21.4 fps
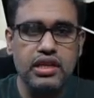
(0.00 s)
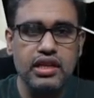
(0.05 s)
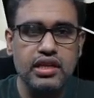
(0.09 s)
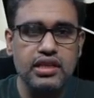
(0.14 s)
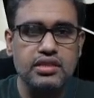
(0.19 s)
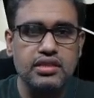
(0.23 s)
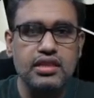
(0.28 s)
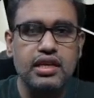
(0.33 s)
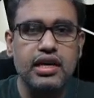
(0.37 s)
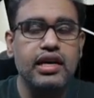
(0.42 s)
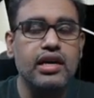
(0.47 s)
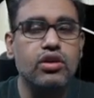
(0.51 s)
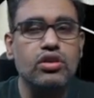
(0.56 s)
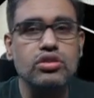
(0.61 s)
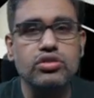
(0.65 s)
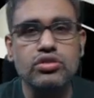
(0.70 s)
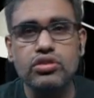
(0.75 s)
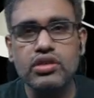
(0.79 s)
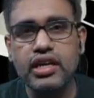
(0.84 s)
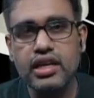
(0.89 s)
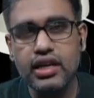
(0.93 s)
is I also
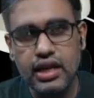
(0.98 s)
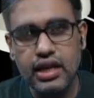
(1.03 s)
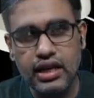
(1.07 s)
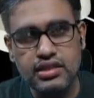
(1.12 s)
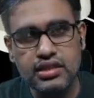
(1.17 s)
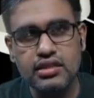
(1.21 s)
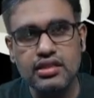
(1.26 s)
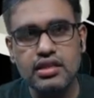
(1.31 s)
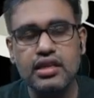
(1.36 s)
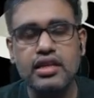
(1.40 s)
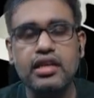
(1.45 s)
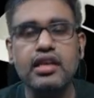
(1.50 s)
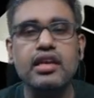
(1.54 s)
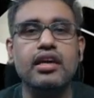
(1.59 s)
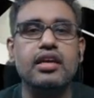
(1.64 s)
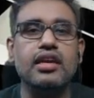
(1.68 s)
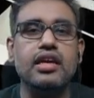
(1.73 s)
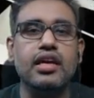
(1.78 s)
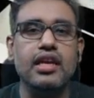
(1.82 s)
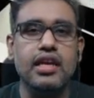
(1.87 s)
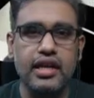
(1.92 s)
take classes in
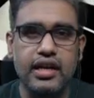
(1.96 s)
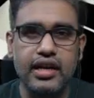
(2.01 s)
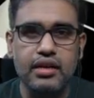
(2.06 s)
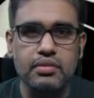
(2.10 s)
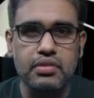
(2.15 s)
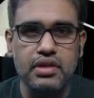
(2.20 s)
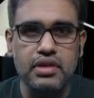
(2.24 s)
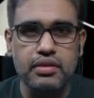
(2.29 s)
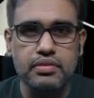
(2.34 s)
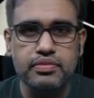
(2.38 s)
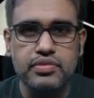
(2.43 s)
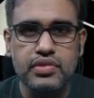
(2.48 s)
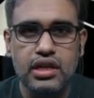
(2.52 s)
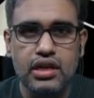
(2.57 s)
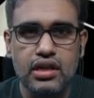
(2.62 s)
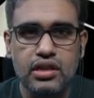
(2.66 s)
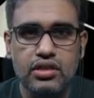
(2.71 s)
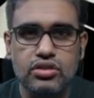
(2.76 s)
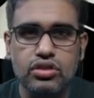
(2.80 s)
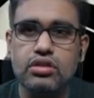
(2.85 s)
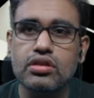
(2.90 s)
Unacademy.
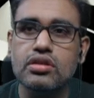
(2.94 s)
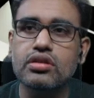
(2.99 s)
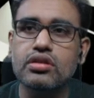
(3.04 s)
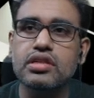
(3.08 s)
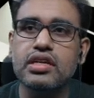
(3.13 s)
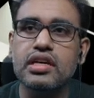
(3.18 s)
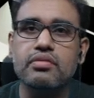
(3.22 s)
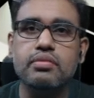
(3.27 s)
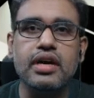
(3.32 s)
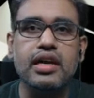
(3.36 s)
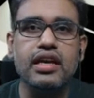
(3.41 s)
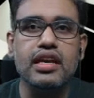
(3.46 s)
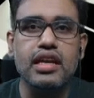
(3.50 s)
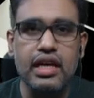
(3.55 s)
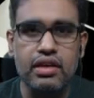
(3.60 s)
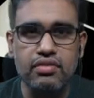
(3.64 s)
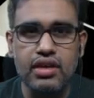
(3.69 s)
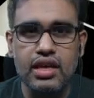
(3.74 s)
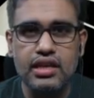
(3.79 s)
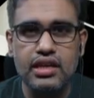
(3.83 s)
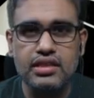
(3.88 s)
So they are my live
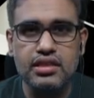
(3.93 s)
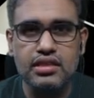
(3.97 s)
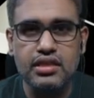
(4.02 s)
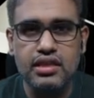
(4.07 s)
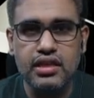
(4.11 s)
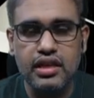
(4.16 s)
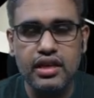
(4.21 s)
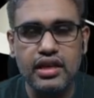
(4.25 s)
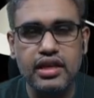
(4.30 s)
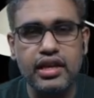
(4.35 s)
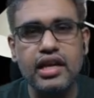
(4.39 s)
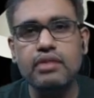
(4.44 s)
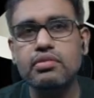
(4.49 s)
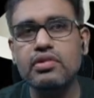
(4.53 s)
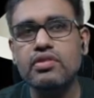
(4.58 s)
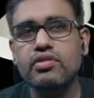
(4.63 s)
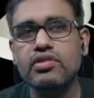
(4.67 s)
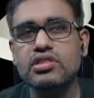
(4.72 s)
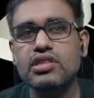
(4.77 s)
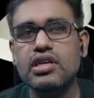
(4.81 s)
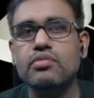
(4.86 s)
classes in Unacademy,
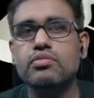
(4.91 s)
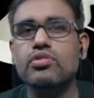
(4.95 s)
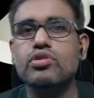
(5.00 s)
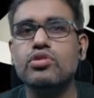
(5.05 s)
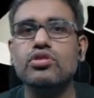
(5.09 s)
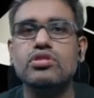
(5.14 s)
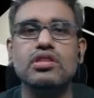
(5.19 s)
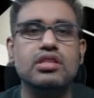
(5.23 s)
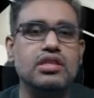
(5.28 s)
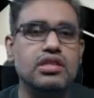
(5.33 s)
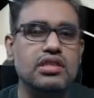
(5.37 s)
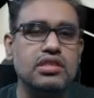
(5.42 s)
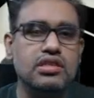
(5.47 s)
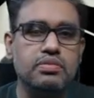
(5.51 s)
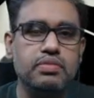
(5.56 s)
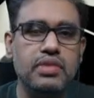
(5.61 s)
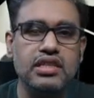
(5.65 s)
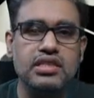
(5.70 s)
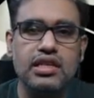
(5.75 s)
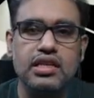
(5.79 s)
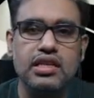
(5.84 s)
which are both
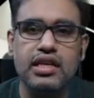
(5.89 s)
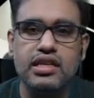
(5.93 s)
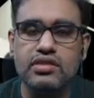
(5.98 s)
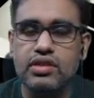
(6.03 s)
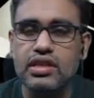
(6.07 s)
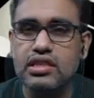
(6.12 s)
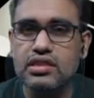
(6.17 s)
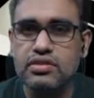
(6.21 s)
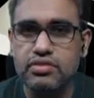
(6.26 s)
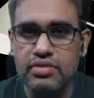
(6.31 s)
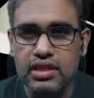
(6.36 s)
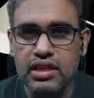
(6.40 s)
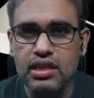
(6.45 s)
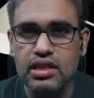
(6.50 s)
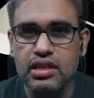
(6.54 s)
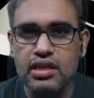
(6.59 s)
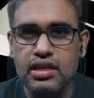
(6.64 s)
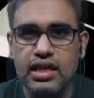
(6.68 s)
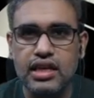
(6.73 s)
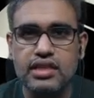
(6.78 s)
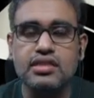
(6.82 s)
special as well as free
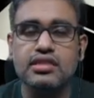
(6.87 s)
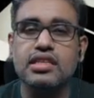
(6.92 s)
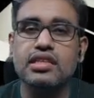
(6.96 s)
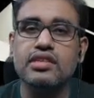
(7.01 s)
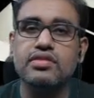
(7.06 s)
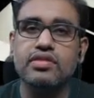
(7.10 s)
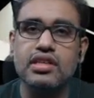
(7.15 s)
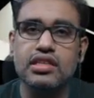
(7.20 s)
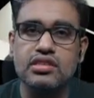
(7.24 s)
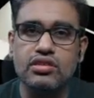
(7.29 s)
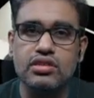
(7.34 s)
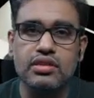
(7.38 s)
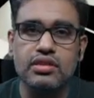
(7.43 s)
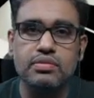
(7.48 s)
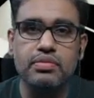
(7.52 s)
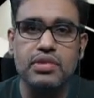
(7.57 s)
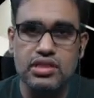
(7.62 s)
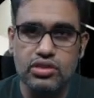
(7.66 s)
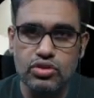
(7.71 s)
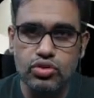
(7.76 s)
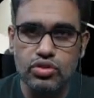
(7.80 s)
classes as well as in
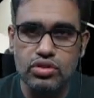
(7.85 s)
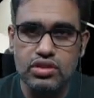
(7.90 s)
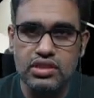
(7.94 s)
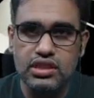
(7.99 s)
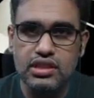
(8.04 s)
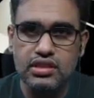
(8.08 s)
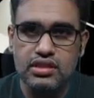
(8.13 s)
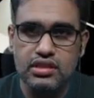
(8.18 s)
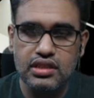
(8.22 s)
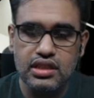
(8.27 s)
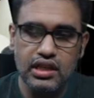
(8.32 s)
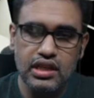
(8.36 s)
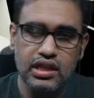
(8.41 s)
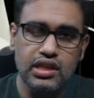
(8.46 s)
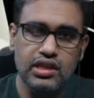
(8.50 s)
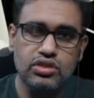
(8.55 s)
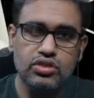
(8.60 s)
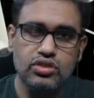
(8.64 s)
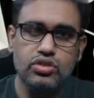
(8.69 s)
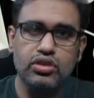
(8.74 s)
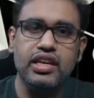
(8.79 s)
plus courses.
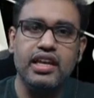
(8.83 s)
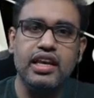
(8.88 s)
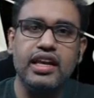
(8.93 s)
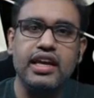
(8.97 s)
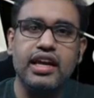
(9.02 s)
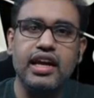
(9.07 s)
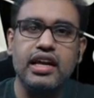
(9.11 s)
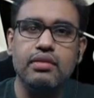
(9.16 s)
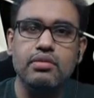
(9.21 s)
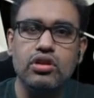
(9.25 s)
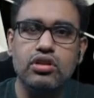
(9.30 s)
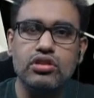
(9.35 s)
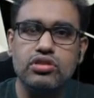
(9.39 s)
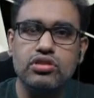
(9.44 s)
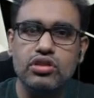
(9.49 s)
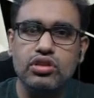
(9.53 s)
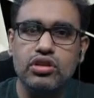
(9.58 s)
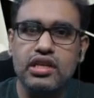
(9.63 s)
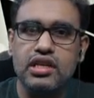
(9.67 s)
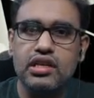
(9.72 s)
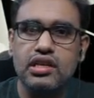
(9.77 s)
So in Unacademy also
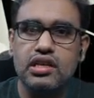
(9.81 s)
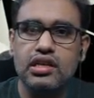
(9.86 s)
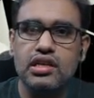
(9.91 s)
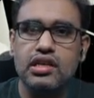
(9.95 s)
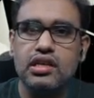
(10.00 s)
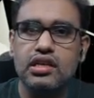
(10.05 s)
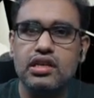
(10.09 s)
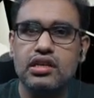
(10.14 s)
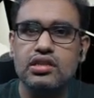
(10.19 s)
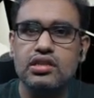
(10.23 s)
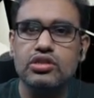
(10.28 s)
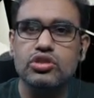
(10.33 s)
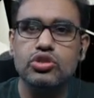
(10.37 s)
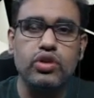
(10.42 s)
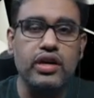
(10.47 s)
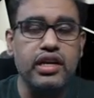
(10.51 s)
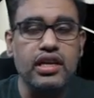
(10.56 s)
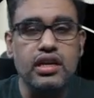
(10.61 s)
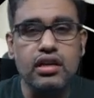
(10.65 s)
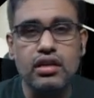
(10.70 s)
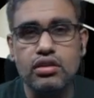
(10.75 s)
you can
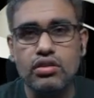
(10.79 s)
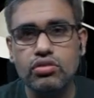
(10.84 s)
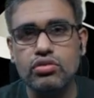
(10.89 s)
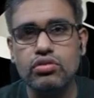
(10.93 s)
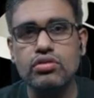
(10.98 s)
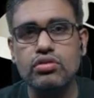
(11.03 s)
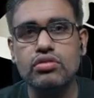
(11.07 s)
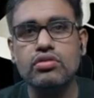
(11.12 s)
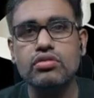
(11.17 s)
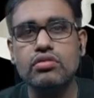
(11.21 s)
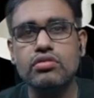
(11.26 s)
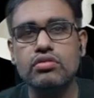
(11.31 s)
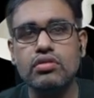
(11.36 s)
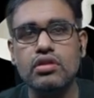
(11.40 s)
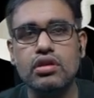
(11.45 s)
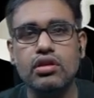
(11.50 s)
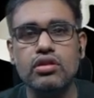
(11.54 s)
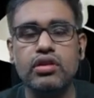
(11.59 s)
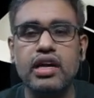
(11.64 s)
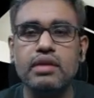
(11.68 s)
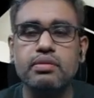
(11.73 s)
join to
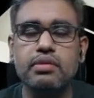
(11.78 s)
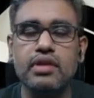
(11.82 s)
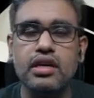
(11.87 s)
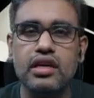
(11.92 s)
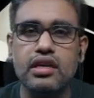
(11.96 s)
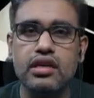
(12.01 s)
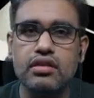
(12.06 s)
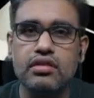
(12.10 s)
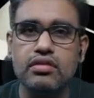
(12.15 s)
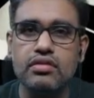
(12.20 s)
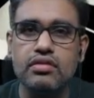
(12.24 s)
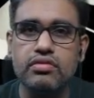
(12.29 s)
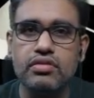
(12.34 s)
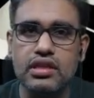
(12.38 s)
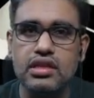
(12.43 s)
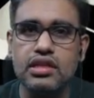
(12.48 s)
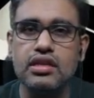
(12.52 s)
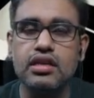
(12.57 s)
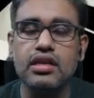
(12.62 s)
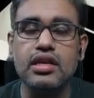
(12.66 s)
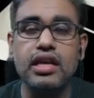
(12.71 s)
look at my further
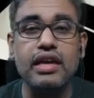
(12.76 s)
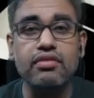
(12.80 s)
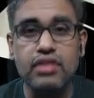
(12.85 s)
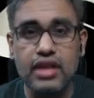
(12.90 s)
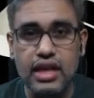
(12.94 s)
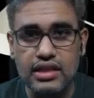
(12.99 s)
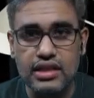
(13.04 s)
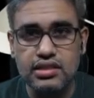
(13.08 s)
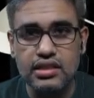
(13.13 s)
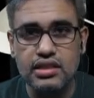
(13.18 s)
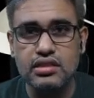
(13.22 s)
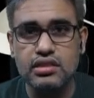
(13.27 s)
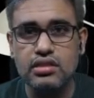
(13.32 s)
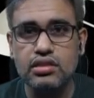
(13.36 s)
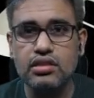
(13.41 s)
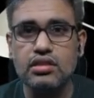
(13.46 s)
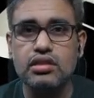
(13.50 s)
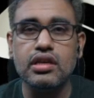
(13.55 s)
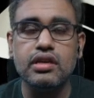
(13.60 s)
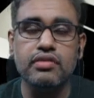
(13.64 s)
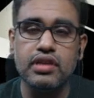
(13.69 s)
live classes.
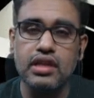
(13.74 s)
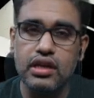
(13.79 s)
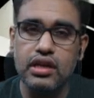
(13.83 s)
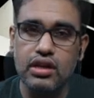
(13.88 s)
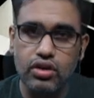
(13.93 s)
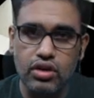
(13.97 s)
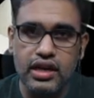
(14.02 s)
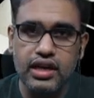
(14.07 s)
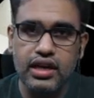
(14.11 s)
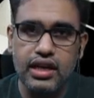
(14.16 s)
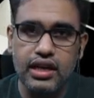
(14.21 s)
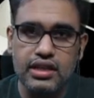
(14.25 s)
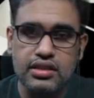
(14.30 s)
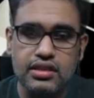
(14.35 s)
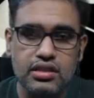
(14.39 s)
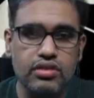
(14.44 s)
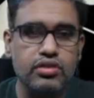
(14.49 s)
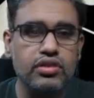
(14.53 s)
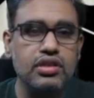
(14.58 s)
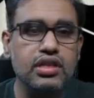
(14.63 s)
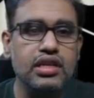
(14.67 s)
Even the recording classes are
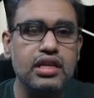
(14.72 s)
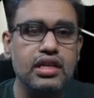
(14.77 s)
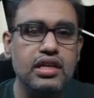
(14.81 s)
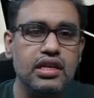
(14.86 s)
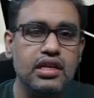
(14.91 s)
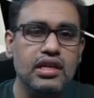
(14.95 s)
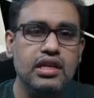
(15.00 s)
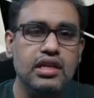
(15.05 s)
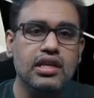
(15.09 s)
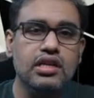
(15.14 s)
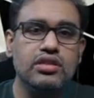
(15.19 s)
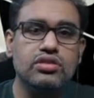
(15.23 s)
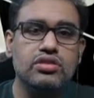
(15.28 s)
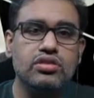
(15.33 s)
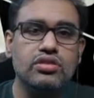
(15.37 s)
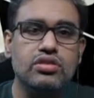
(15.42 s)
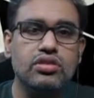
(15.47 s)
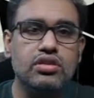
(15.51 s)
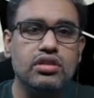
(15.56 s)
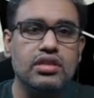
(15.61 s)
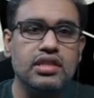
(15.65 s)
out there.
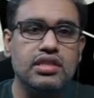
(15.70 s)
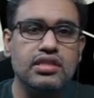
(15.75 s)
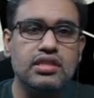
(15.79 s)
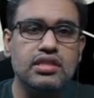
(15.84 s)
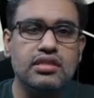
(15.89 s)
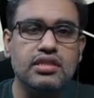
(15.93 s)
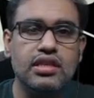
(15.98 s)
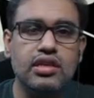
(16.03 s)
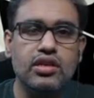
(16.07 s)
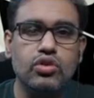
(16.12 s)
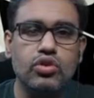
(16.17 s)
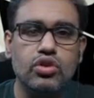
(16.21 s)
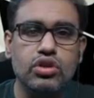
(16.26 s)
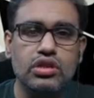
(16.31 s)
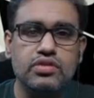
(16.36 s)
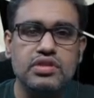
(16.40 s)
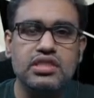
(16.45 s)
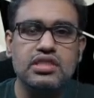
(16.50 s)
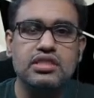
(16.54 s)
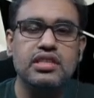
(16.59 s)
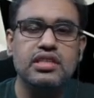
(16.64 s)
So this is the course
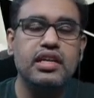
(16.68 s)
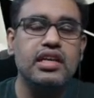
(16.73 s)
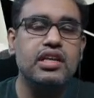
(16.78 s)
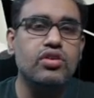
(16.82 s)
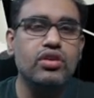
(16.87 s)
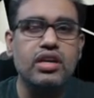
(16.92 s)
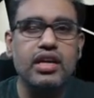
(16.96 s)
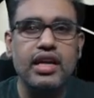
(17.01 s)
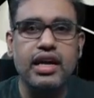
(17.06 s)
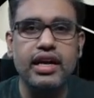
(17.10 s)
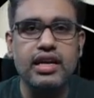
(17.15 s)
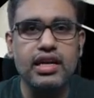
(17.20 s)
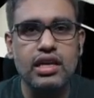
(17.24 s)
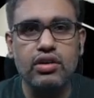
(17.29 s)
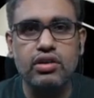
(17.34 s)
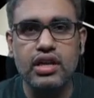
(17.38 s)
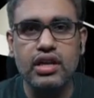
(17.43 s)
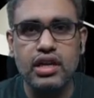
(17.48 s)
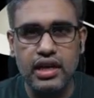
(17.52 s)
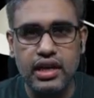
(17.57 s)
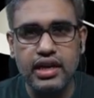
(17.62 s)
which is running on right now in
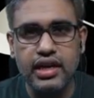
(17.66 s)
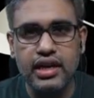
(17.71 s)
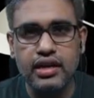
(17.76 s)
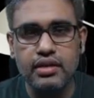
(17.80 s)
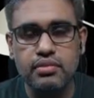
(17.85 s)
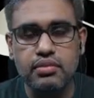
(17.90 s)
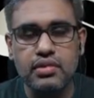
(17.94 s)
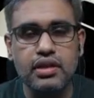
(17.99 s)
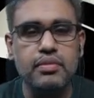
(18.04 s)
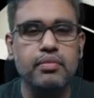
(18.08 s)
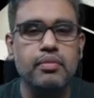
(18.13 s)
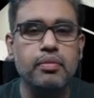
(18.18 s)
Unacademy.